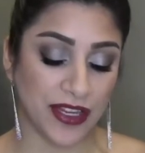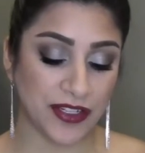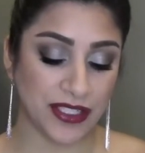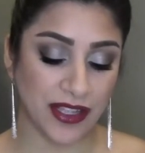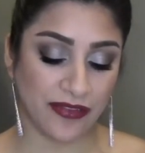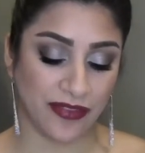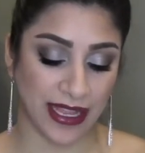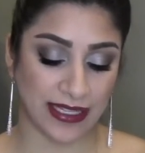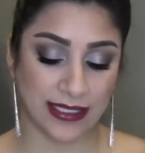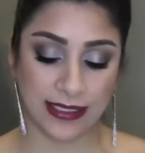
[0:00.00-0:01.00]
Fierce
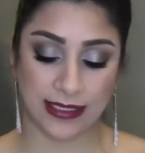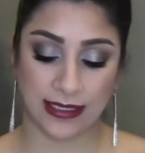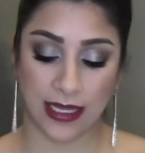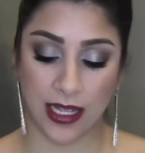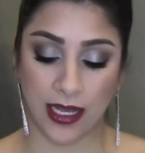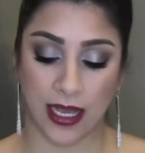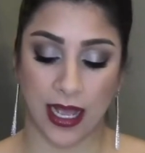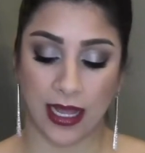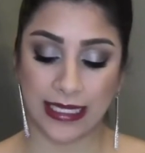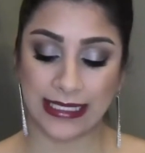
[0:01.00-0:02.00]
Effects
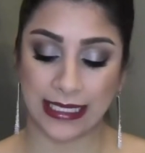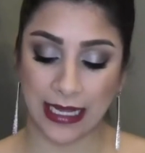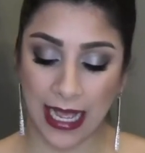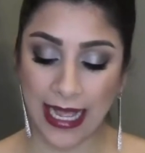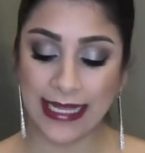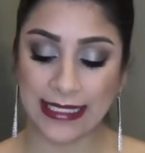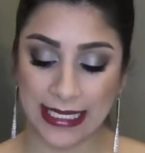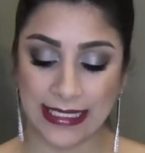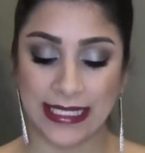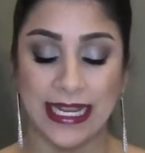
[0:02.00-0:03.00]
uh, in High
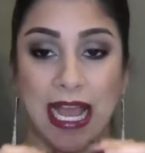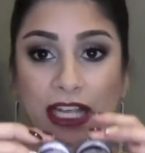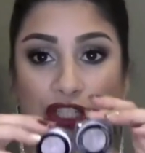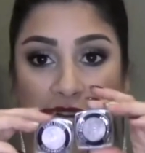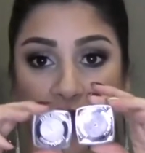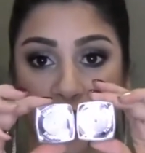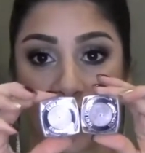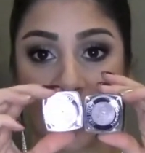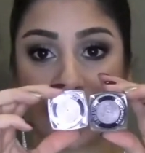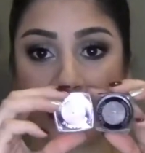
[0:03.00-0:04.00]
Intensity Eyeshadow.
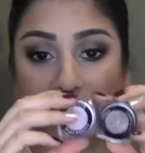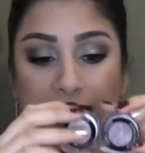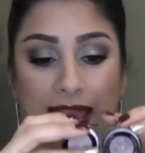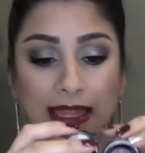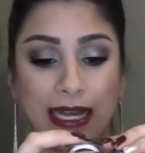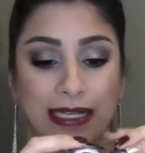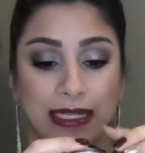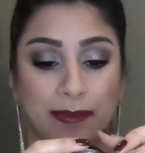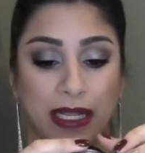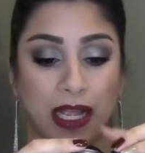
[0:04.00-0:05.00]
So this is the set that I
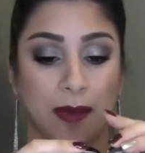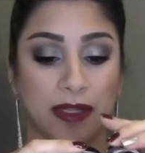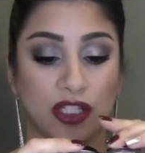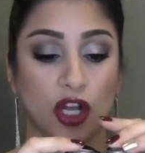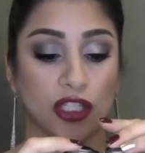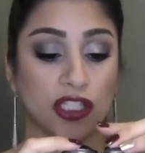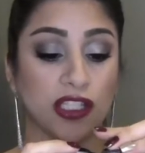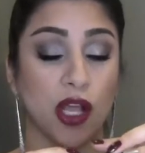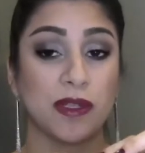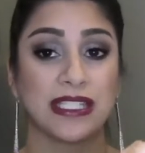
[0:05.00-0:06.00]
did pick up. It's called
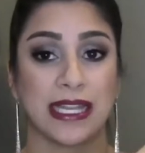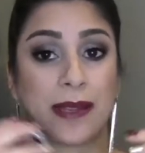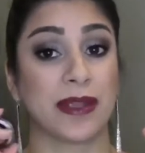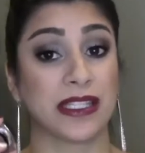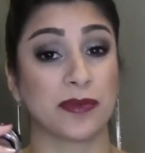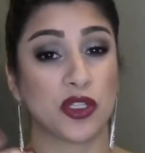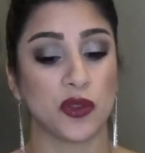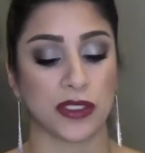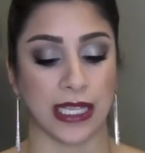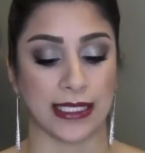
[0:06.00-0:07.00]
Slow and Steady. I picked up
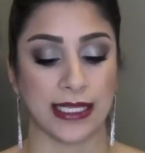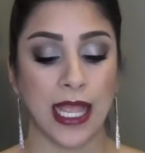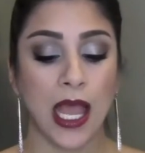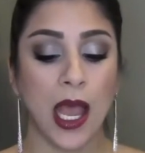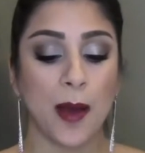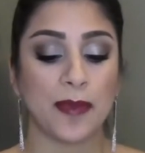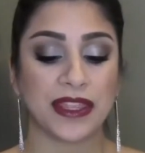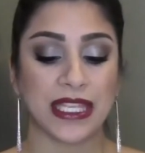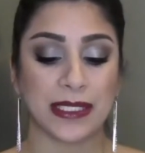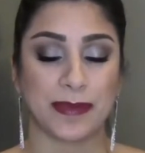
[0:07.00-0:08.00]
two sets.
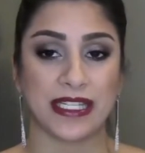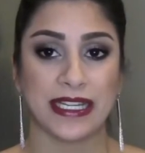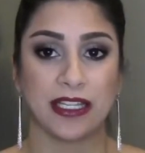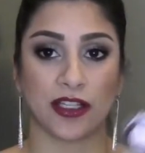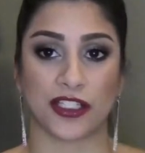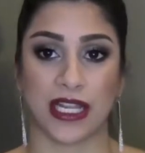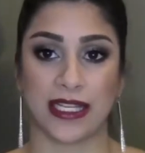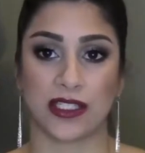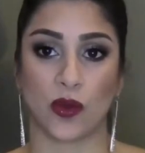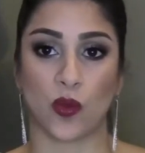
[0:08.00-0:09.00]
But this particular
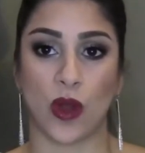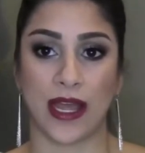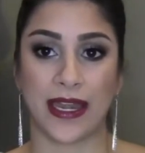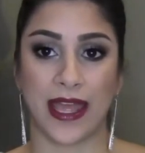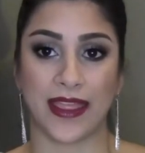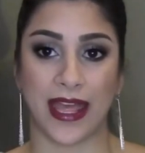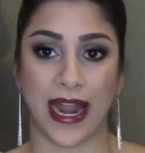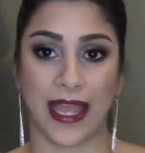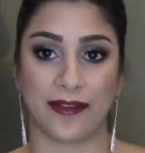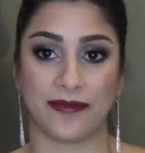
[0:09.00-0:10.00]
set is the one that
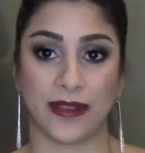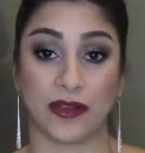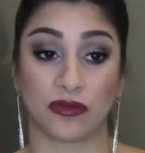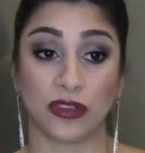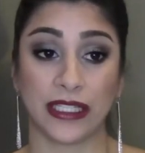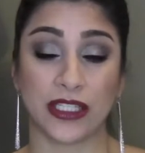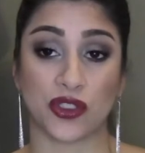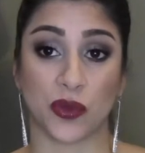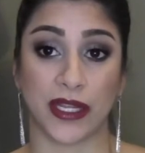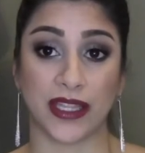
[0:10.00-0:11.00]
I have been really
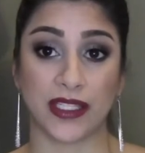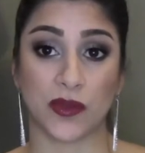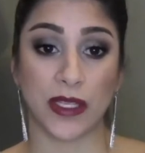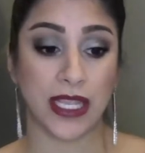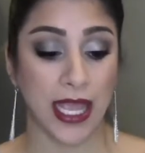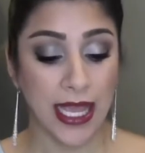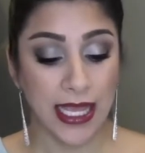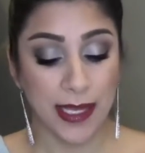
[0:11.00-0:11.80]
enjoying this week,